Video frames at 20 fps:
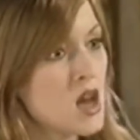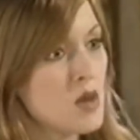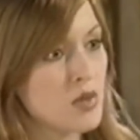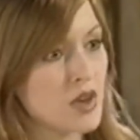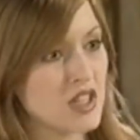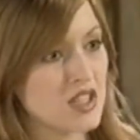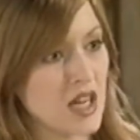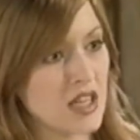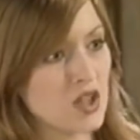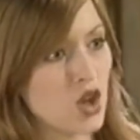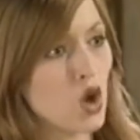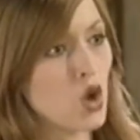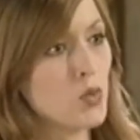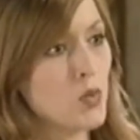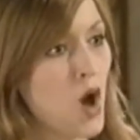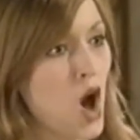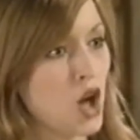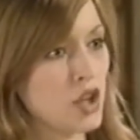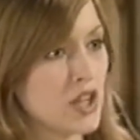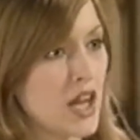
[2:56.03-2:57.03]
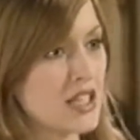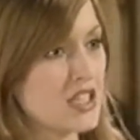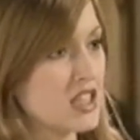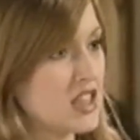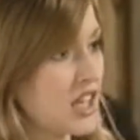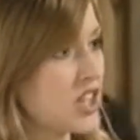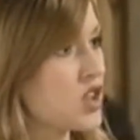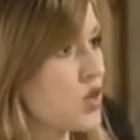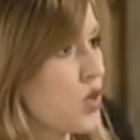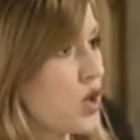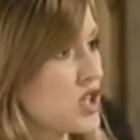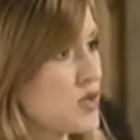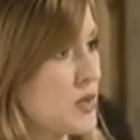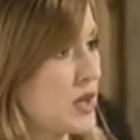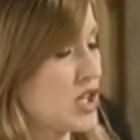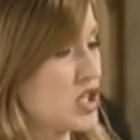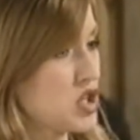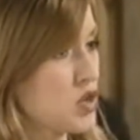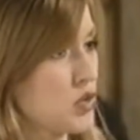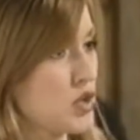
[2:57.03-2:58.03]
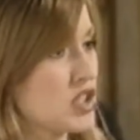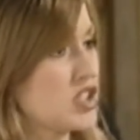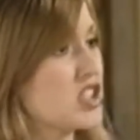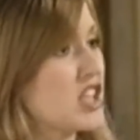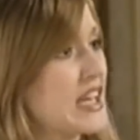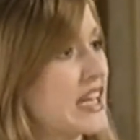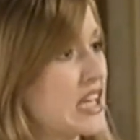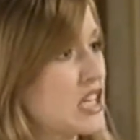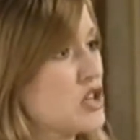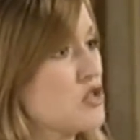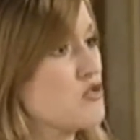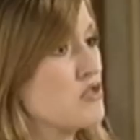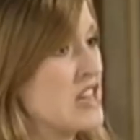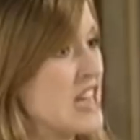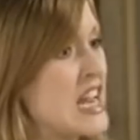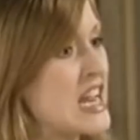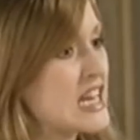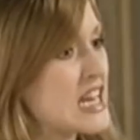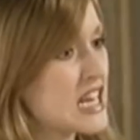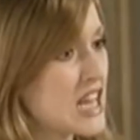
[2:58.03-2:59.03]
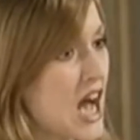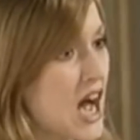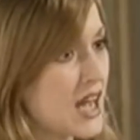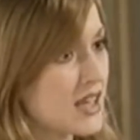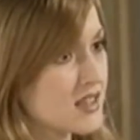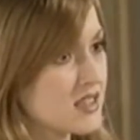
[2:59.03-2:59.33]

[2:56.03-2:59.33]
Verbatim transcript: Because I told Paul not to think the worst because you were sick and you needed us.